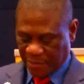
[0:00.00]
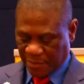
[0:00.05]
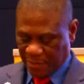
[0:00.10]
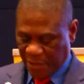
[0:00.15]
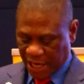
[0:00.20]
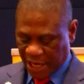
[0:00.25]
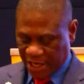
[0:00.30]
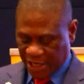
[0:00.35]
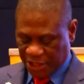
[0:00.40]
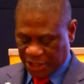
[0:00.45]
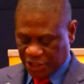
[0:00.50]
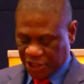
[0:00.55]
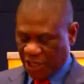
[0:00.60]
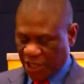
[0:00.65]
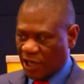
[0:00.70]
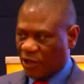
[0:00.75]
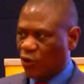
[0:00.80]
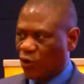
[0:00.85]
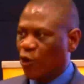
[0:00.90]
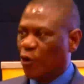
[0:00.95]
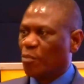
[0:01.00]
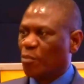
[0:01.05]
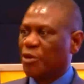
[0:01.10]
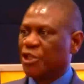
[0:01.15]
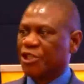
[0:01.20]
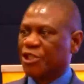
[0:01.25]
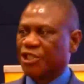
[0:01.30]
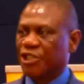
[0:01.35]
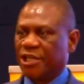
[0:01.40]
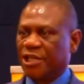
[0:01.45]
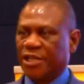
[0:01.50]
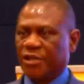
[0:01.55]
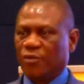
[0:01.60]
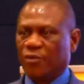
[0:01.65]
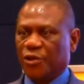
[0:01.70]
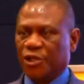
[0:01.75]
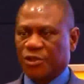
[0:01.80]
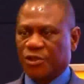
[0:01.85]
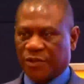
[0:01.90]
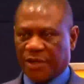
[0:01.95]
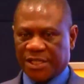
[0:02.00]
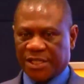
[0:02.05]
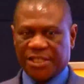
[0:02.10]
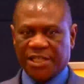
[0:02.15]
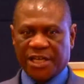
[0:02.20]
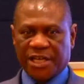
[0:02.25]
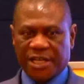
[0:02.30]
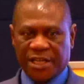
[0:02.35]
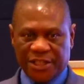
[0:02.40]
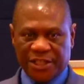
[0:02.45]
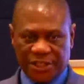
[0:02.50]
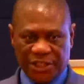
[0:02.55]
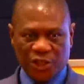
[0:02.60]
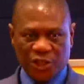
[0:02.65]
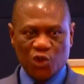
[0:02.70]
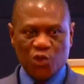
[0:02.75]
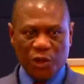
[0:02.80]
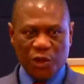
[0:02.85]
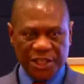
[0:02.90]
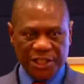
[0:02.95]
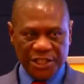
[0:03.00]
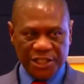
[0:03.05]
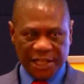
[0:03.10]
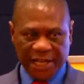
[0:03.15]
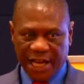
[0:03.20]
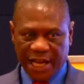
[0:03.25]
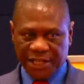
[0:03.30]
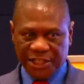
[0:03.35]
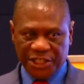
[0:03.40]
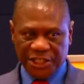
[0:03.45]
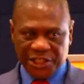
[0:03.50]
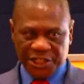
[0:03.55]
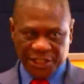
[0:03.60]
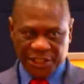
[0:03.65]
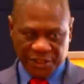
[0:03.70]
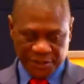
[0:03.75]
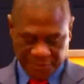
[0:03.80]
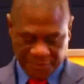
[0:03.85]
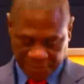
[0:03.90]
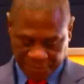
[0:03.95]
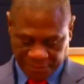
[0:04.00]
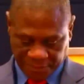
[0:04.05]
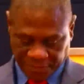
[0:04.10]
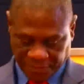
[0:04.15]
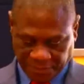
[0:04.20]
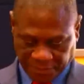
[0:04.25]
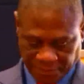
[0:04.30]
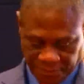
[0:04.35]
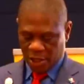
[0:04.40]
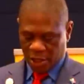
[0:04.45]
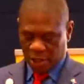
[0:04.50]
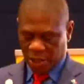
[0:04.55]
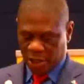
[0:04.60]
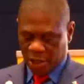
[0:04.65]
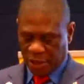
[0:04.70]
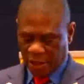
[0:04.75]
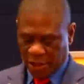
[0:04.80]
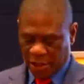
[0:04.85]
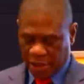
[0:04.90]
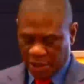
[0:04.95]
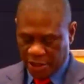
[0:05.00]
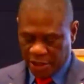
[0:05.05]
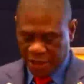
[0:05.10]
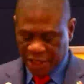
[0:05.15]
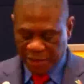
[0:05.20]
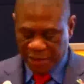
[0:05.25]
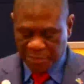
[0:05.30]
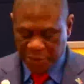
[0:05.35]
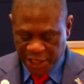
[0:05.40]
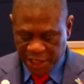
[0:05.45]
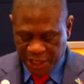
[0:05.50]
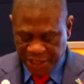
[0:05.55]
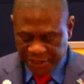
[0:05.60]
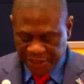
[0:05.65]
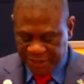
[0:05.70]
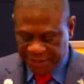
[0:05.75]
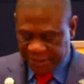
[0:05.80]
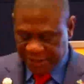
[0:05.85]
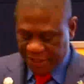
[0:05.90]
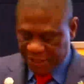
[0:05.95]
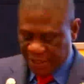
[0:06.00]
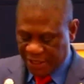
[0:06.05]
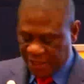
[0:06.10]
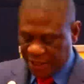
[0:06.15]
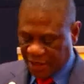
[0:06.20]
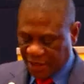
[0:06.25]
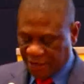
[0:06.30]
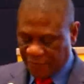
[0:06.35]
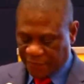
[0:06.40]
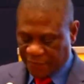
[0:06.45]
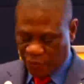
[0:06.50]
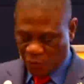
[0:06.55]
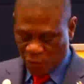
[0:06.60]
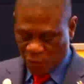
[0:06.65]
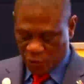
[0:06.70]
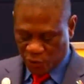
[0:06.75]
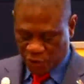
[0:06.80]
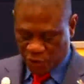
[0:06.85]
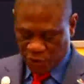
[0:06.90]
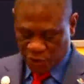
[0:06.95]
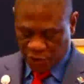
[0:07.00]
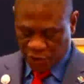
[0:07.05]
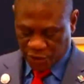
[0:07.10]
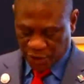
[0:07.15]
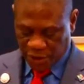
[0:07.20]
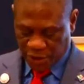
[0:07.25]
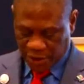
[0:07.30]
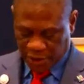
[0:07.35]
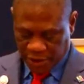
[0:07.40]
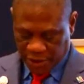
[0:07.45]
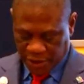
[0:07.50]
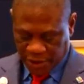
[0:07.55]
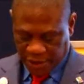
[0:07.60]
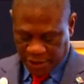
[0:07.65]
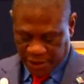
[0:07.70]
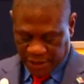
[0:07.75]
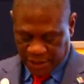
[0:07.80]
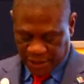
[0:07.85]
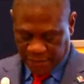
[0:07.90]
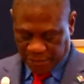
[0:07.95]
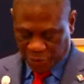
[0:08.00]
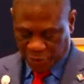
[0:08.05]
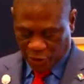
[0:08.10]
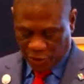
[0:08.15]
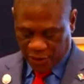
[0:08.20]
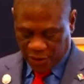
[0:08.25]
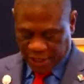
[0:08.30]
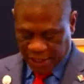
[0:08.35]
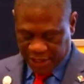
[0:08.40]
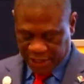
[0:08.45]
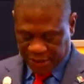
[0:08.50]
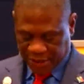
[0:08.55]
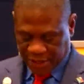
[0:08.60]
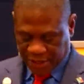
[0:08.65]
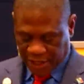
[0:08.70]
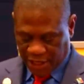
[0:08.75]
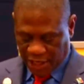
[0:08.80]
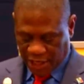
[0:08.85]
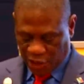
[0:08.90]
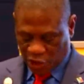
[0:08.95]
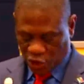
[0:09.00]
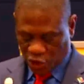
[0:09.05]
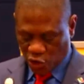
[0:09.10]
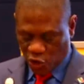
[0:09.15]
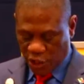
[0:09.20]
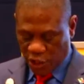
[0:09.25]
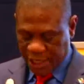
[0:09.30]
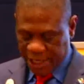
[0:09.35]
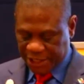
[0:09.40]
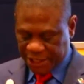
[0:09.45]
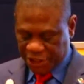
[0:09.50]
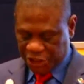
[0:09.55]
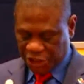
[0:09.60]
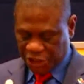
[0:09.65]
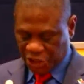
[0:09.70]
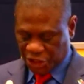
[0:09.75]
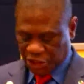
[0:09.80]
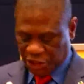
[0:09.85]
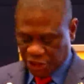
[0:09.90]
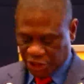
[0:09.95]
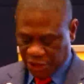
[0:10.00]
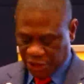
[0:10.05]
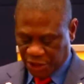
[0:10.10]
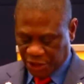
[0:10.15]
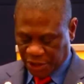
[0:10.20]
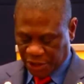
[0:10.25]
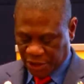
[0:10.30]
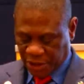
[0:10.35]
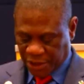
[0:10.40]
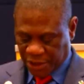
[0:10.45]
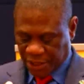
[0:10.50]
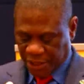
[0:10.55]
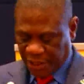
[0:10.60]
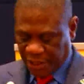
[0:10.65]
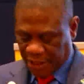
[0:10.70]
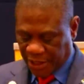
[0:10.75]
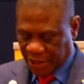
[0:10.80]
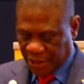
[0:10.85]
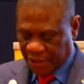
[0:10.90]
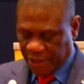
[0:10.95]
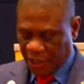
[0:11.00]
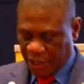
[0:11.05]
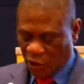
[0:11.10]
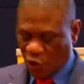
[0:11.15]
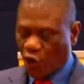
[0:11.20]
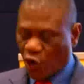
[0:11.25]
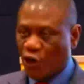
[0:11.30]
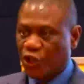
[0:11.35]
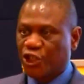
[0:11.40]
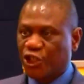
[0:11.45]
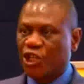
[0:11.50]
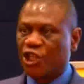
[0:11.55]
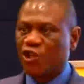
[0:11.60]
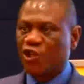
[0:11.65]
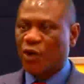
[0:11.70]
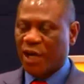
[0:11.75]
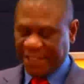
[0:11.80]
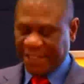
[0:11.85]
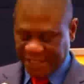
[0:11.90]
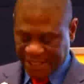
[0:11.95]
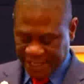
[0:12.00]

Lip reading: Binational Commission, which was held in 2019. The BNC reviewed the progress and acknowledged the continuous